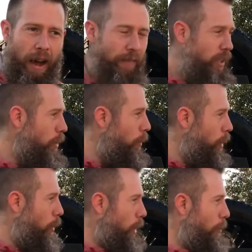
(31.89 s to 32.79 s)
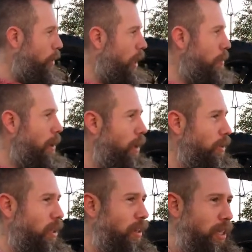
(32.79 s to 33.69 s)
Obviously, we don't want to put any
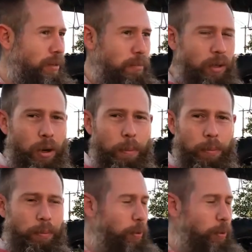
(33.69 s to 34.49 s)
miles on this, you know,